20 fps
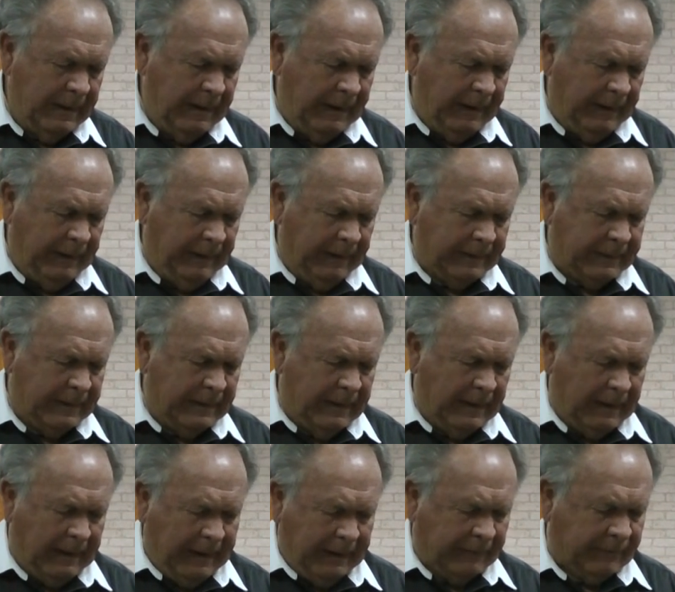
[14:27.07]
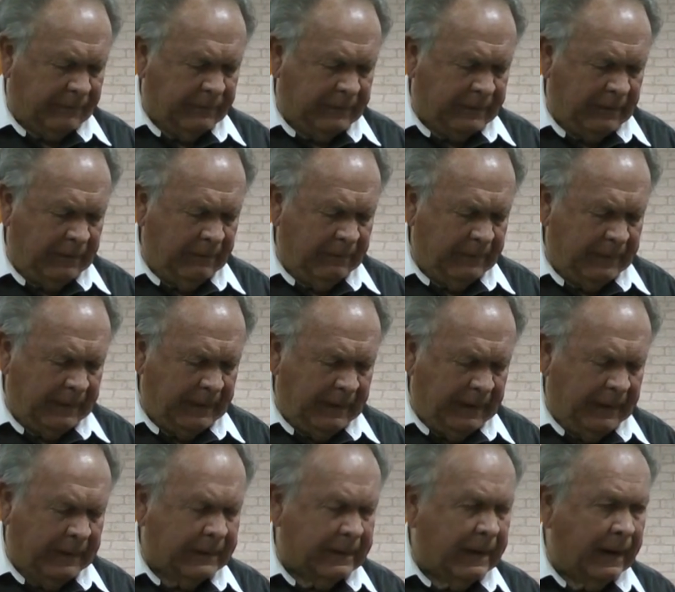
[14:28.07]
and it can electrocute,
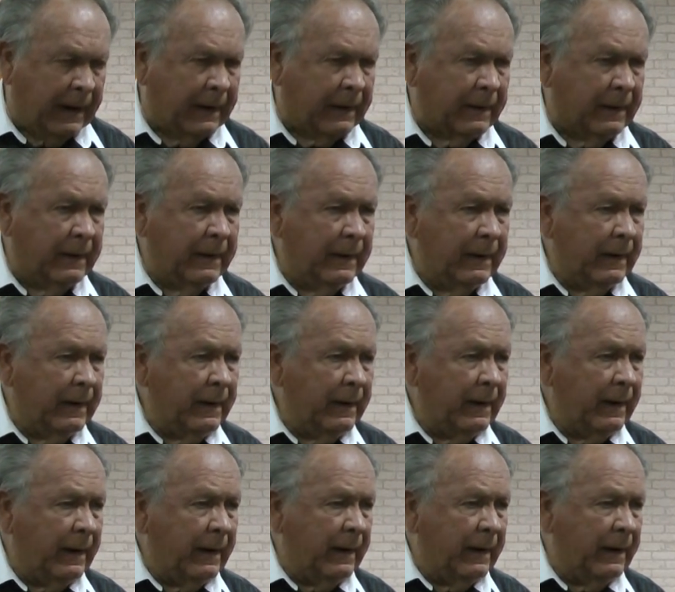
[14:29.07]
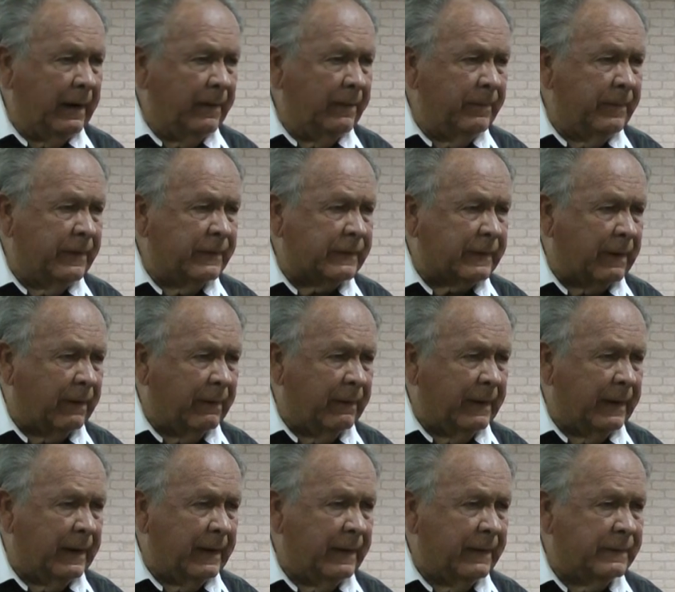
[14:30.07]
it can uh,
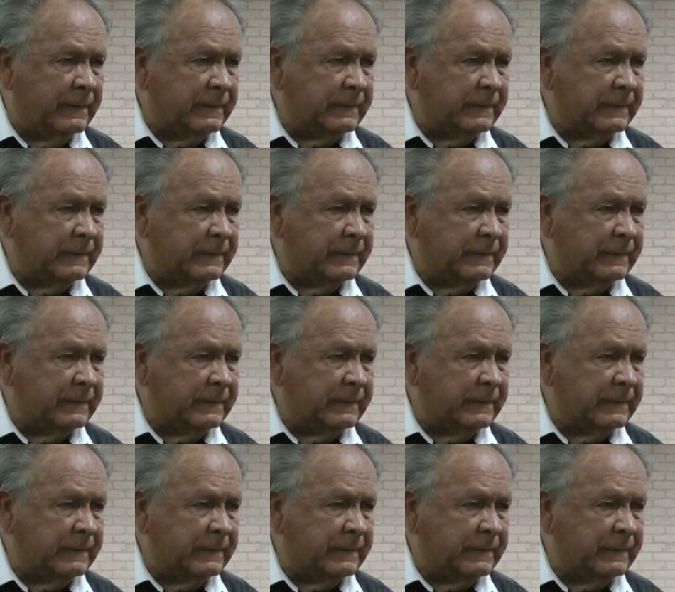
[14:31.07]
discourage,